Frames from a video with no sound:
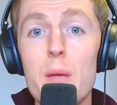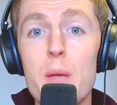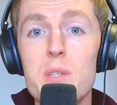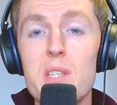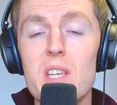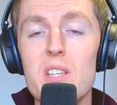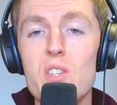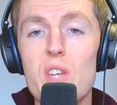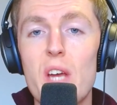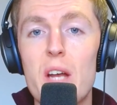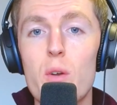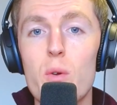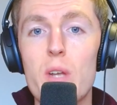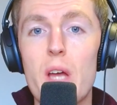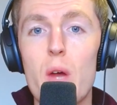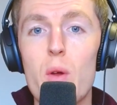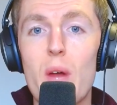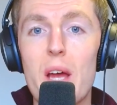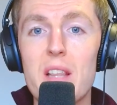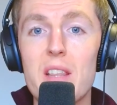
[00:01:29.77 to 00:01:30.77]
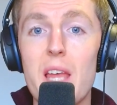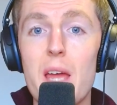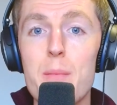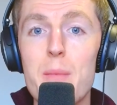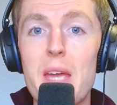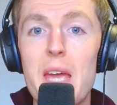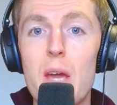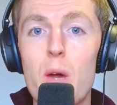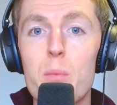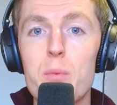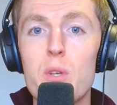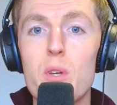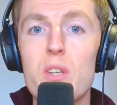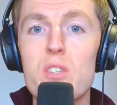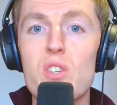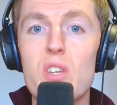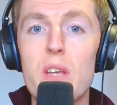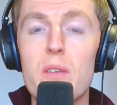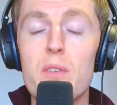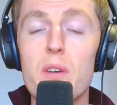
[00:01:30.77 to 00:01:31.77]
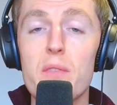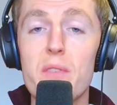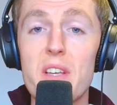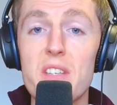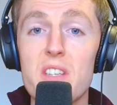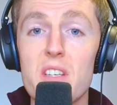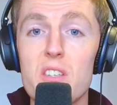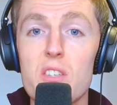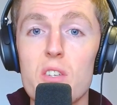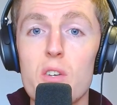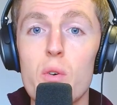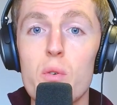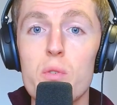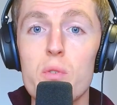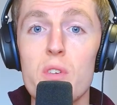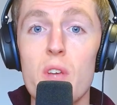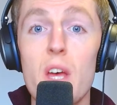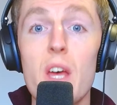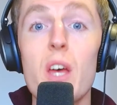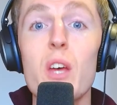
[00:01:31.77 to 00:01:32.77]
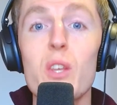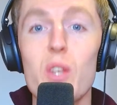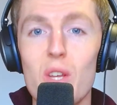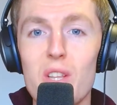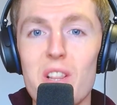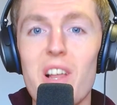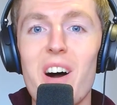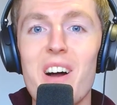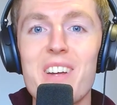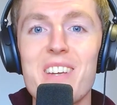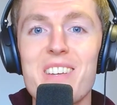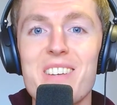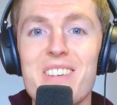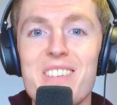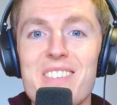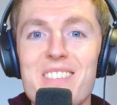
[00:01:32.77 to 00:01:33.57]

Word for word: to the channel now and let me help you achieve your physics goals? Good luck.